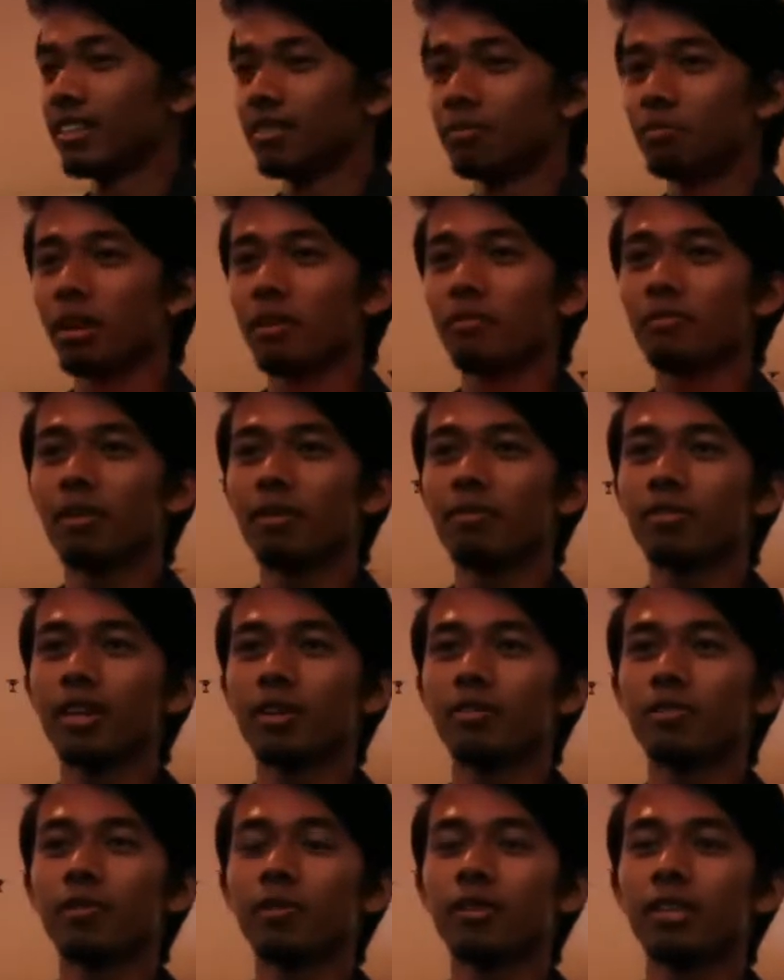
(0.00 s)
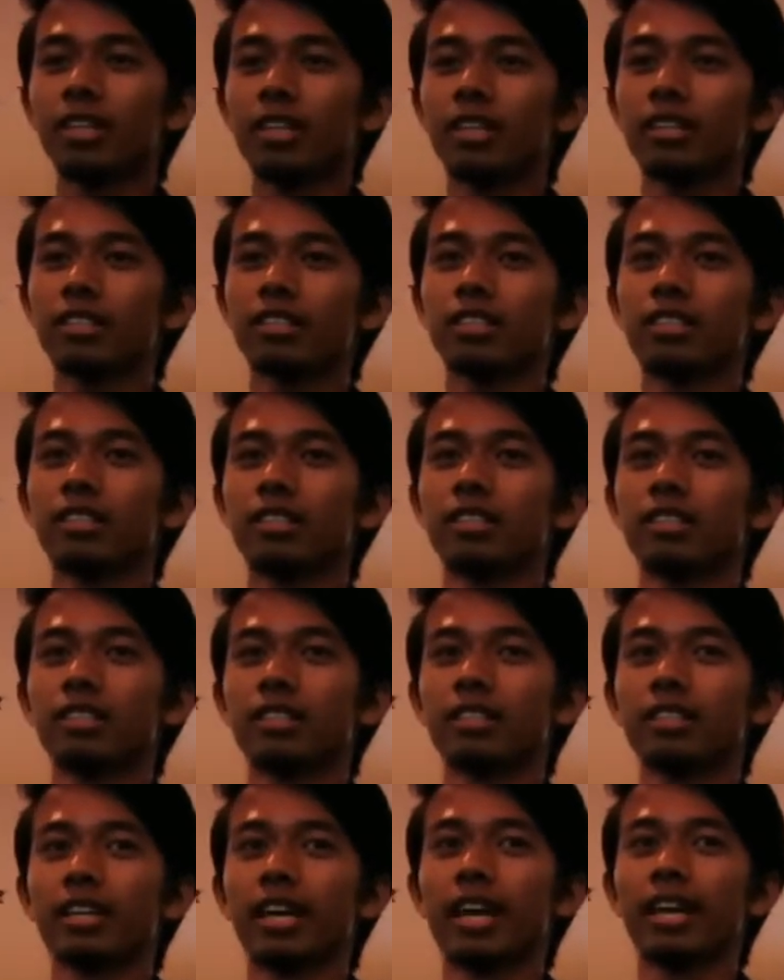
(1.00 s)
My favorite food is
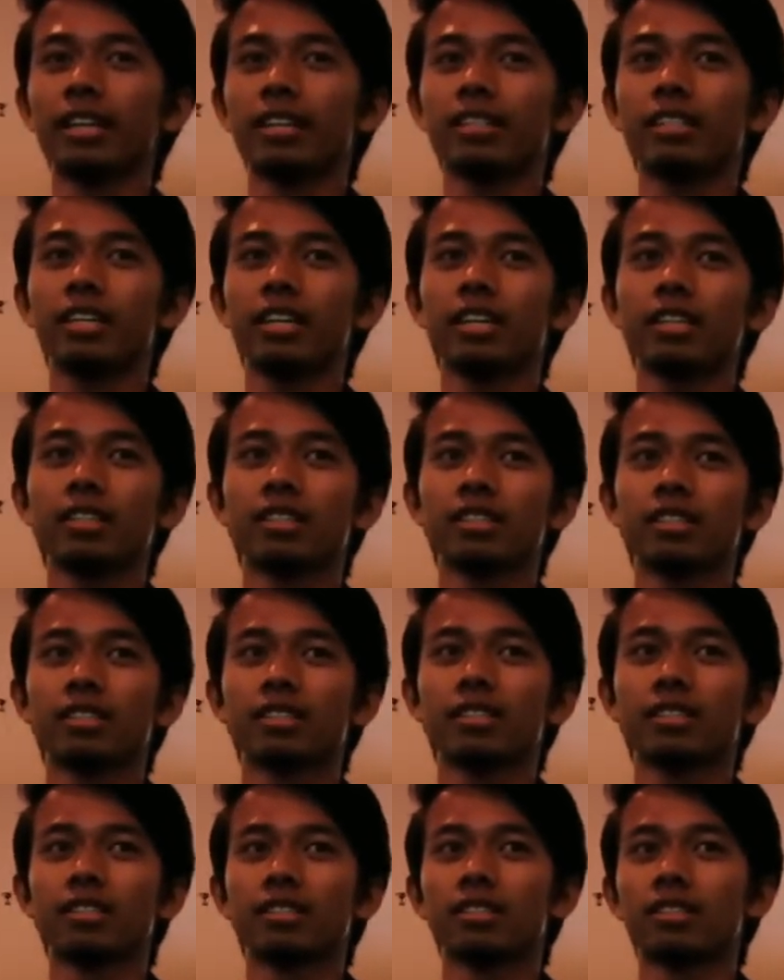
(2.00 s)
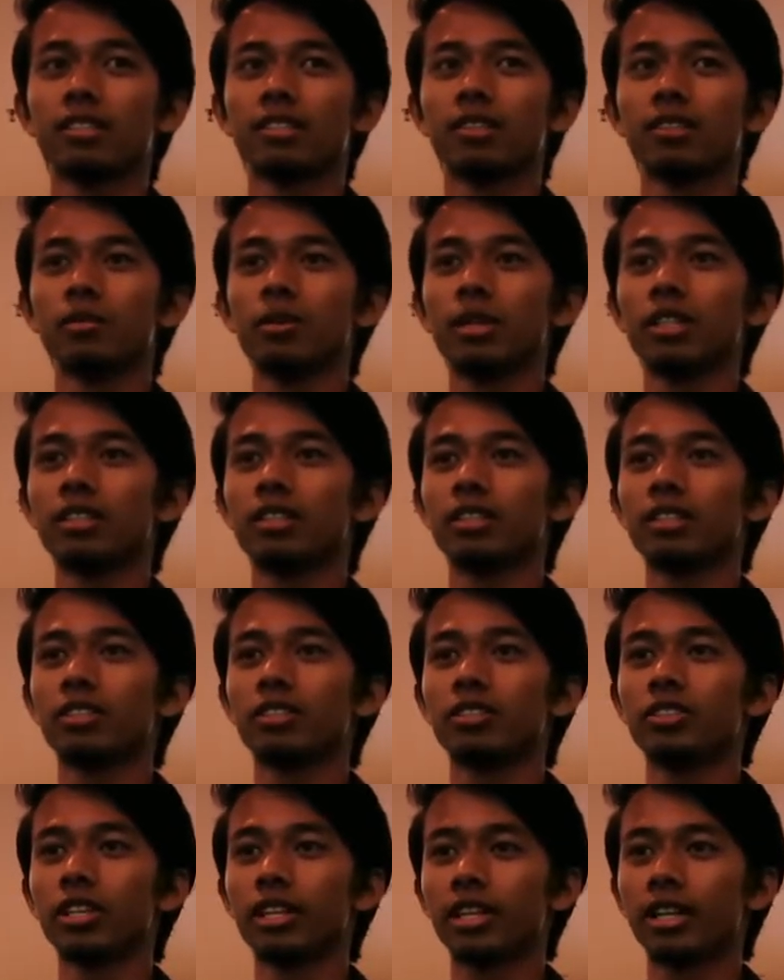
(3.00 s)
anything with
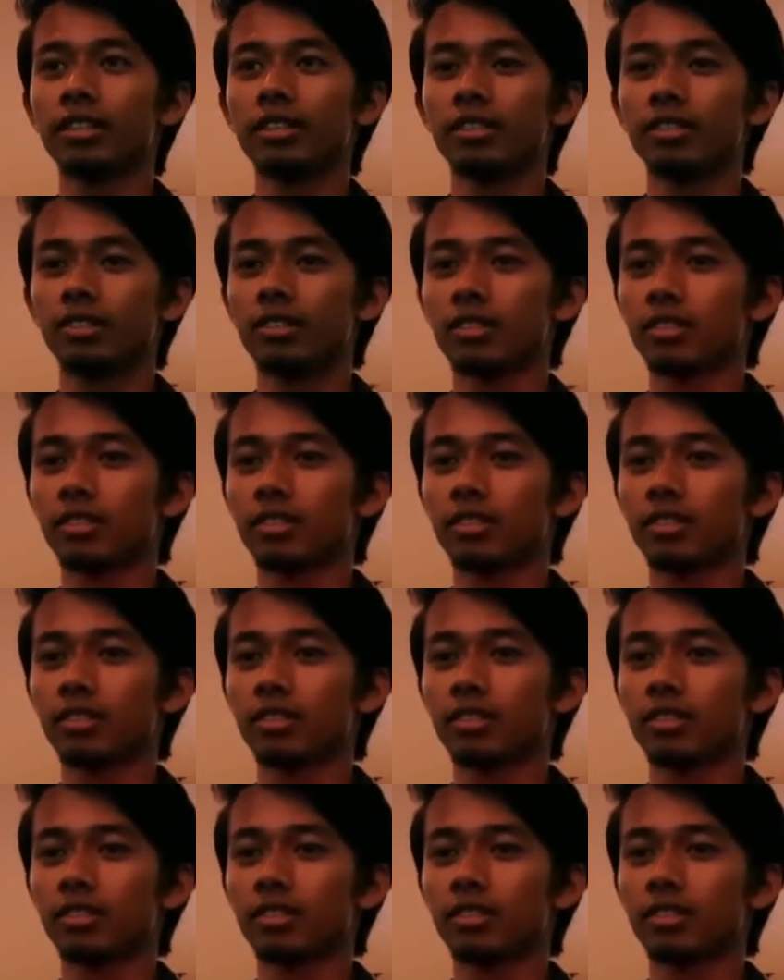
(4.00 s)
chicken.